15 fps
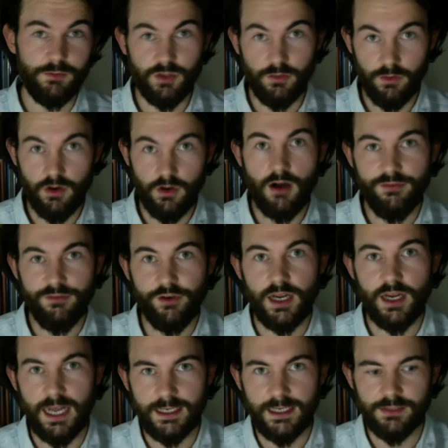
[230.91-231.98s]
So there are free
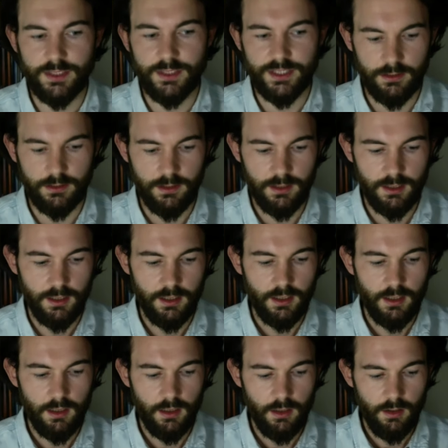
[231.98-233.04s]
links, which I'll
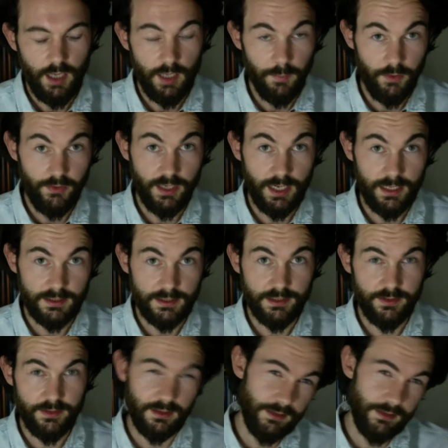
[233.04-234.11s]
put in the links in
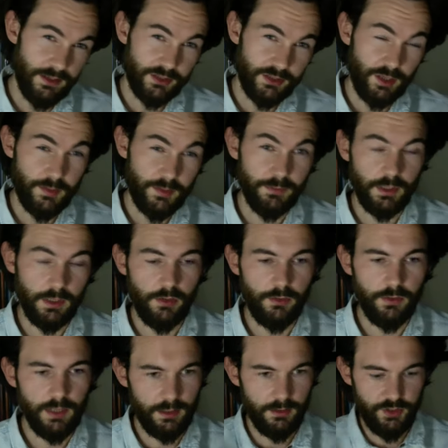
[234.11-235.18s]
the description below,
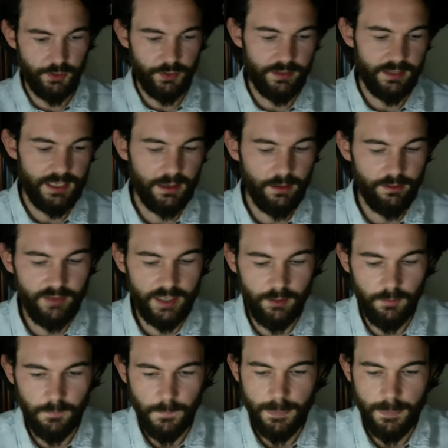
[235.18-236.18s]
and I'll show you at the end of the video.